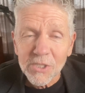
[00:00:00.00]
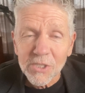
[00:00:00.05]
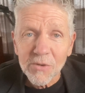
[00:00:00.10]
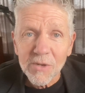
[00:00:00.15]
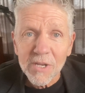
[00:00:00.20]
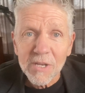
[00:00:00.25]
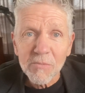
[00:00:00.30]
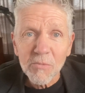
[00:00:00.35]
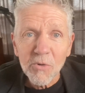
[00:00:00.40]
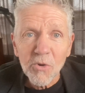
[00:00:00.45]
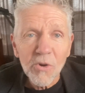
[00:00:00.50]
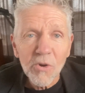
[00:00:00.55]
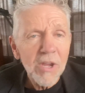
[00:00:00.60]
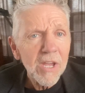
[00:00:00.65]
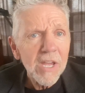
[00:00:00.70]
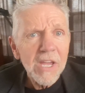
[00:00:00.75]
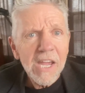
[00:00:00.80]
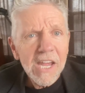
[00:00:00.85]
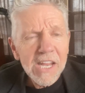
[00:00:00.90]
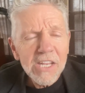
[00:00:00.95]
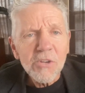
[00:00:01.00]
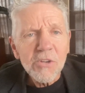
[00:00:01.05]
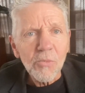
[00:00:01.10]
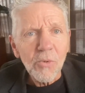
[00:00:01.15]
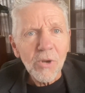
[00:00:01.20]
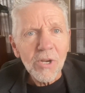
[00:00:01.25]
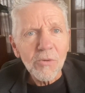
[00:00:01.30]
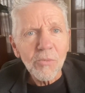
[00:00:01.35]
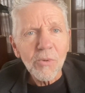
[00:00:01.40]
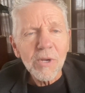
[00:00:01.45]
you anymore. And you
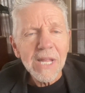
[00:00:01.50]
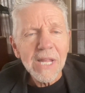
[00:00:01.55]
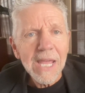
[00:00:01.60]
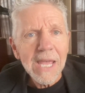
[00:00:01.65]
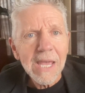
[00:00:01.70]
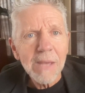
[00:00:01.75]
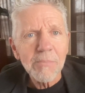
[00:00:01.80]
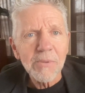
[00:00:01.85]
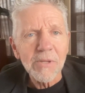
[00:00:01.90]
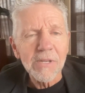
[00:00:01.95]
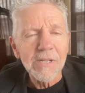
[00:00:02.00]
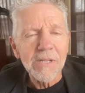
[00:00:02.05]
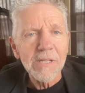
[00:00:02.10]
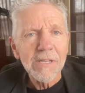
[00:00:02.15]
wonder what happened.